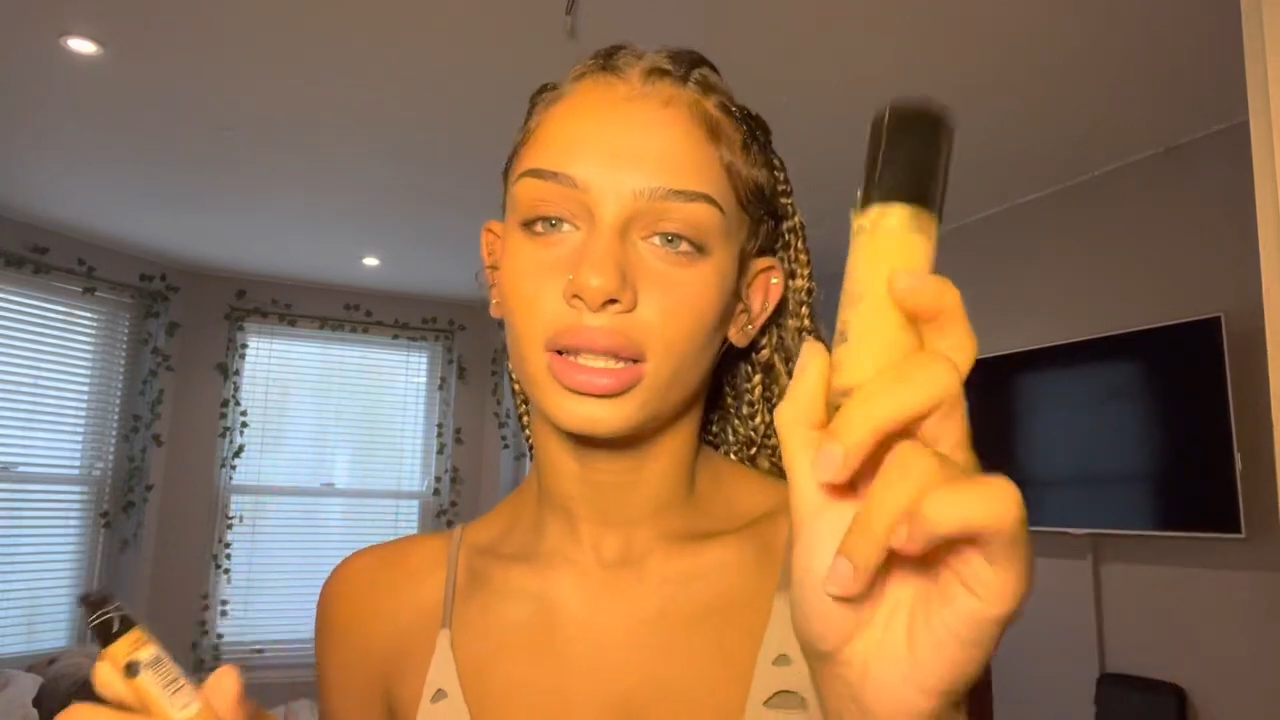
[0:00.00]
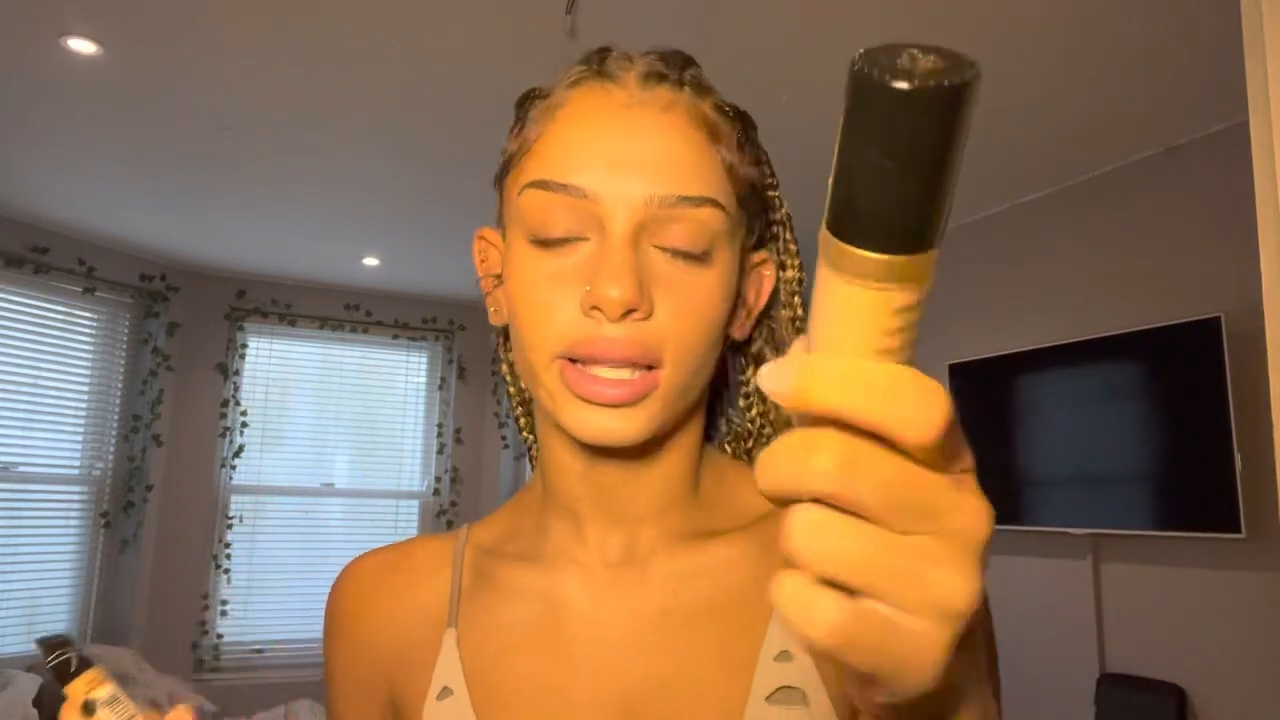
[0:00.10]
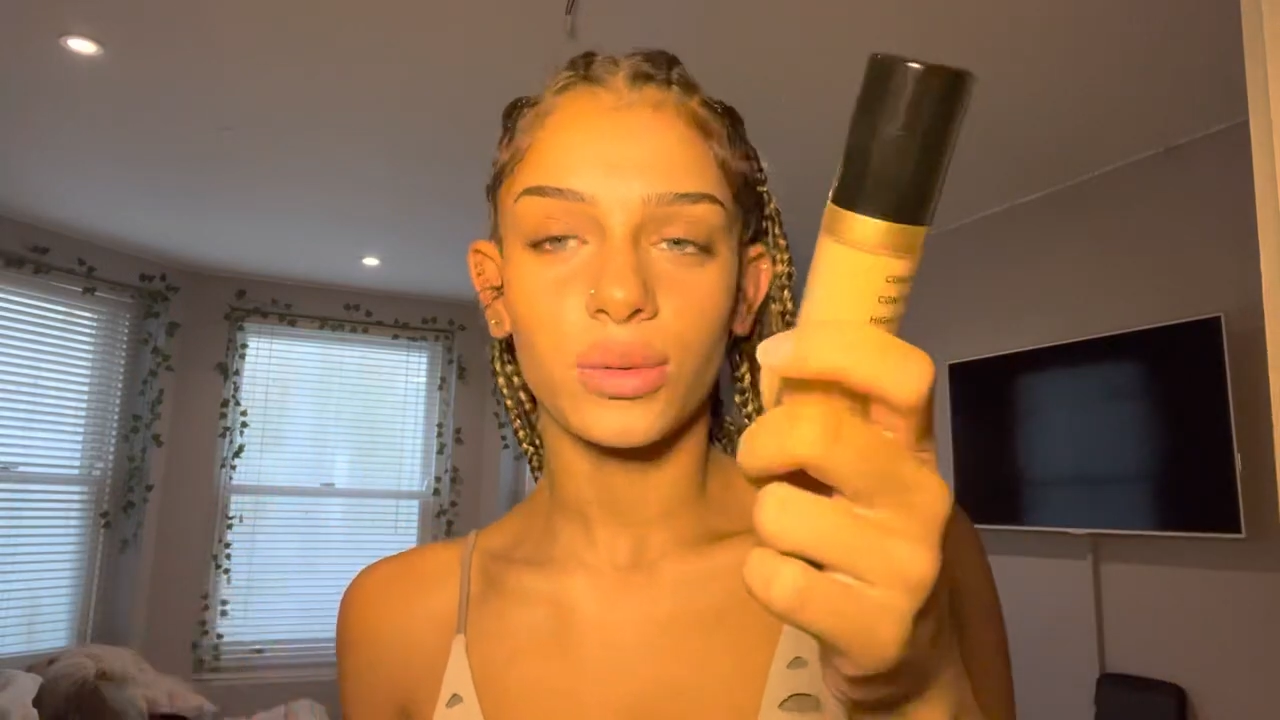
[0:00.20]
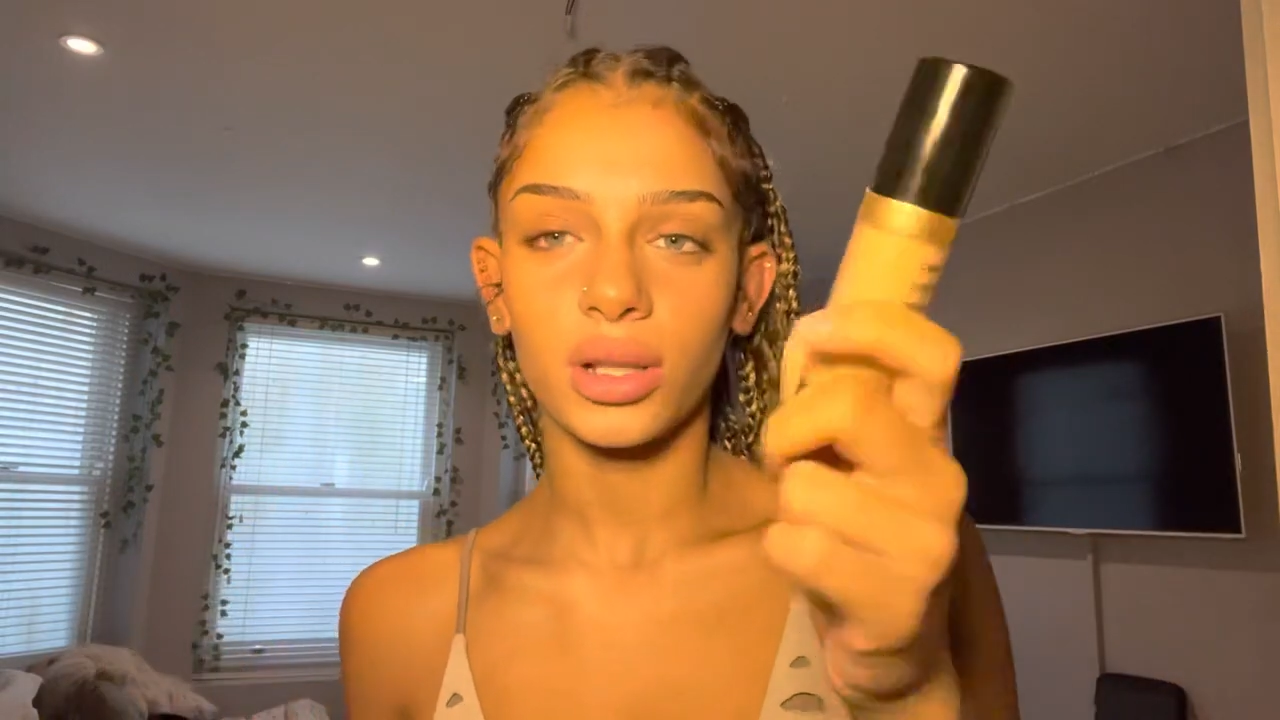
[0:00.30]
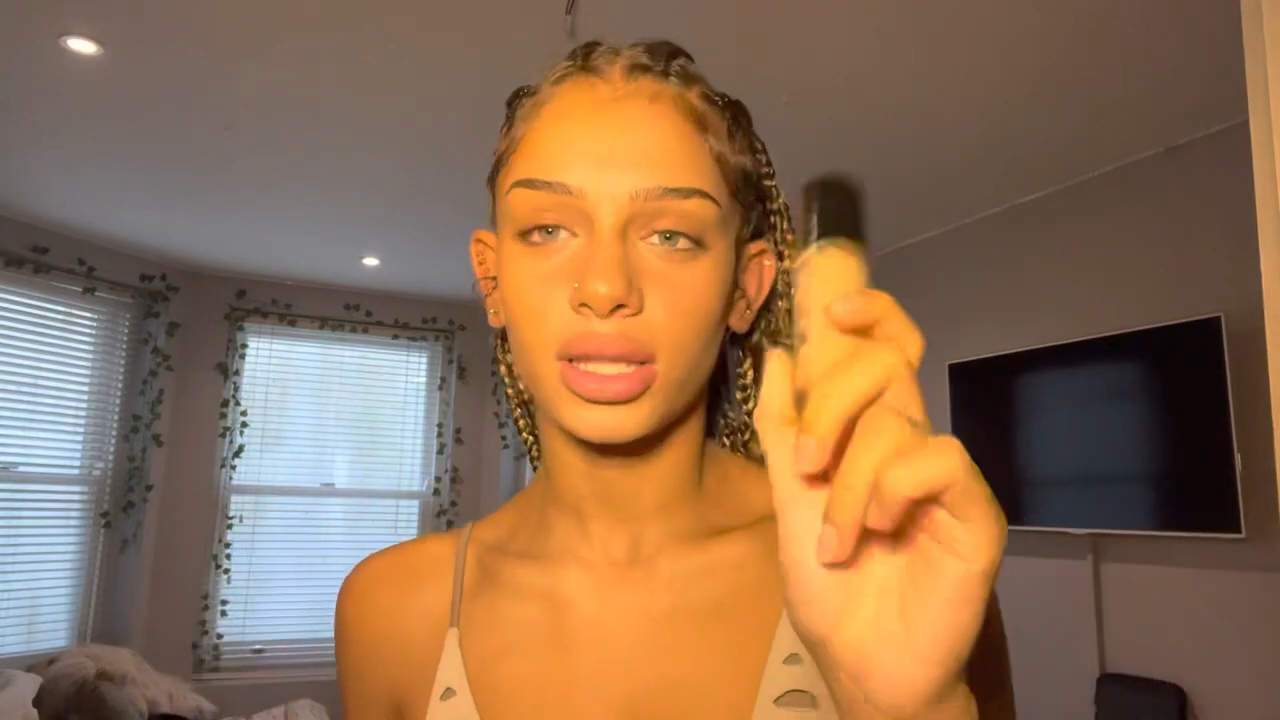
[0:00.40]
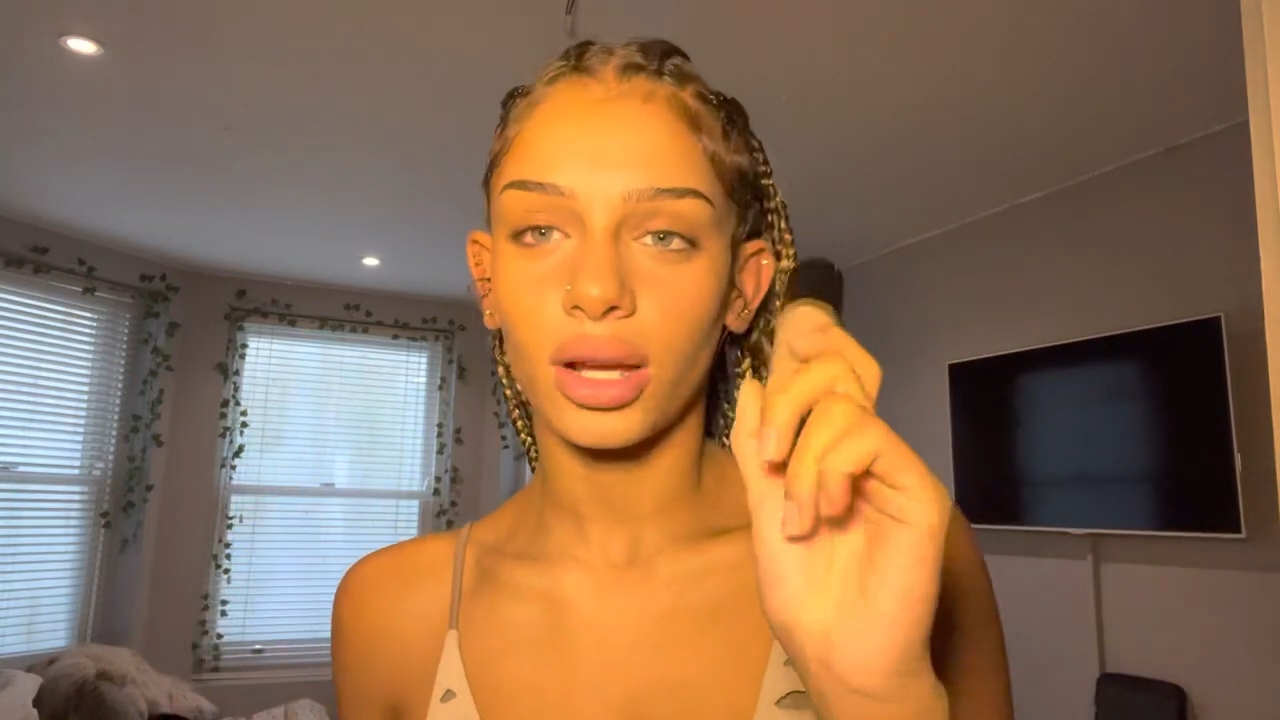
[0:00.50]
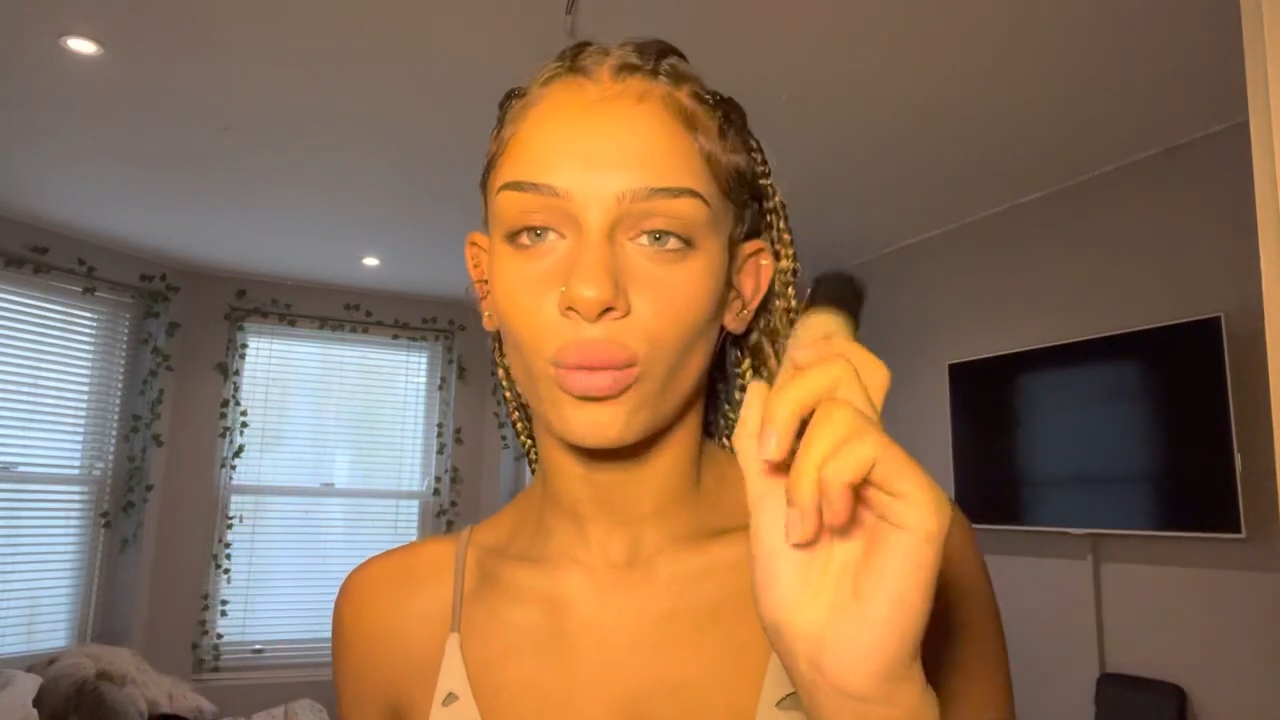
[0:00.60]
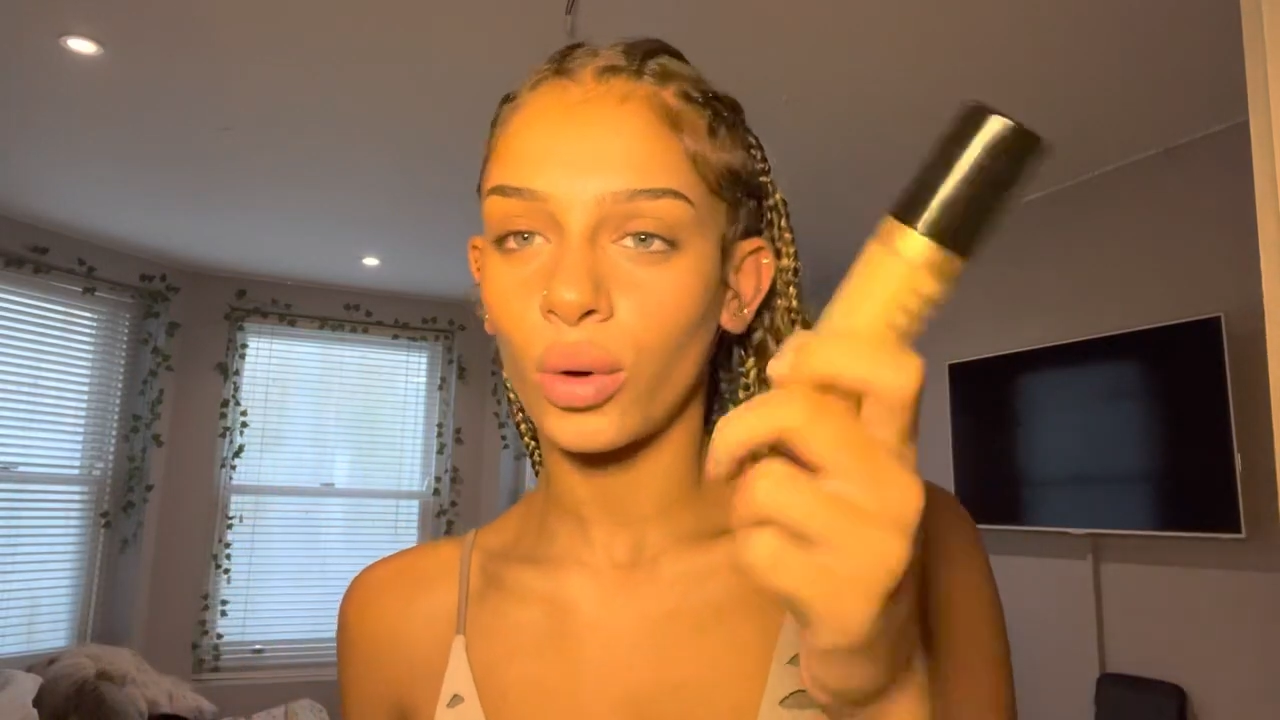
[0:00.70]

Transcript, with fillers: This one's like